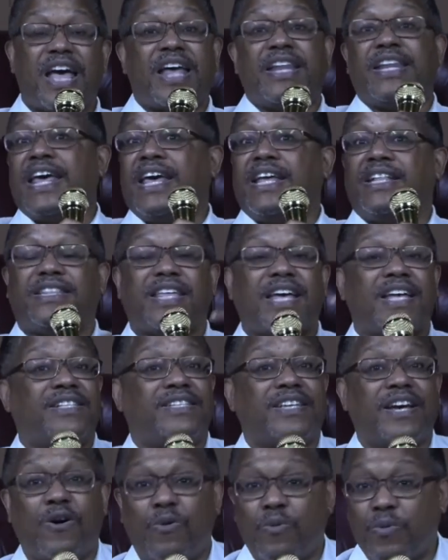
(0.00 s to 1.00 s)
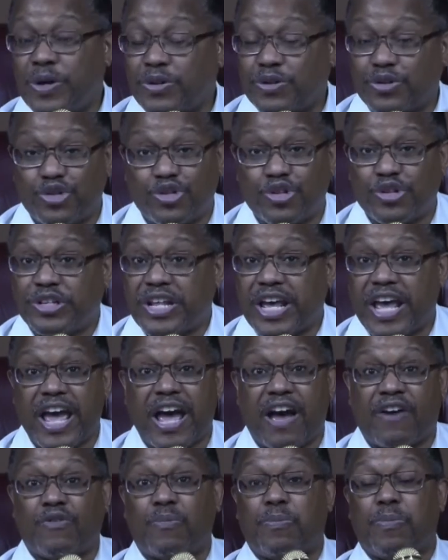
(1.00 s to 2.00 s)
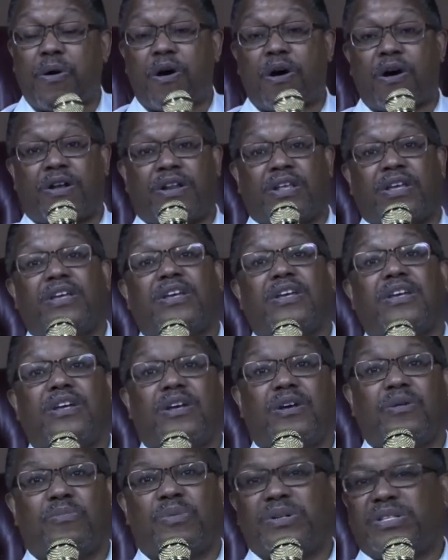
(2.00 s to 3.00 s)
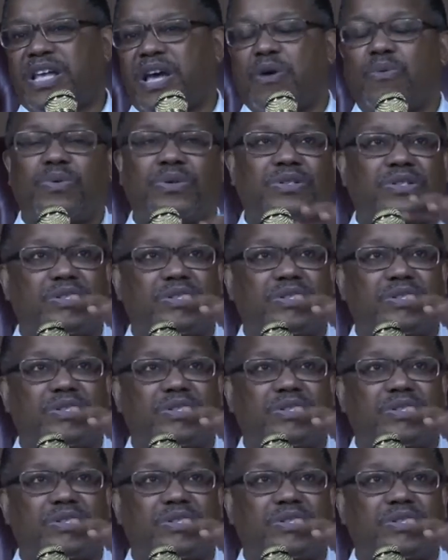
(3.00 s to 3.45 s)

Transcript: And they, they dealt with should they have a party. But they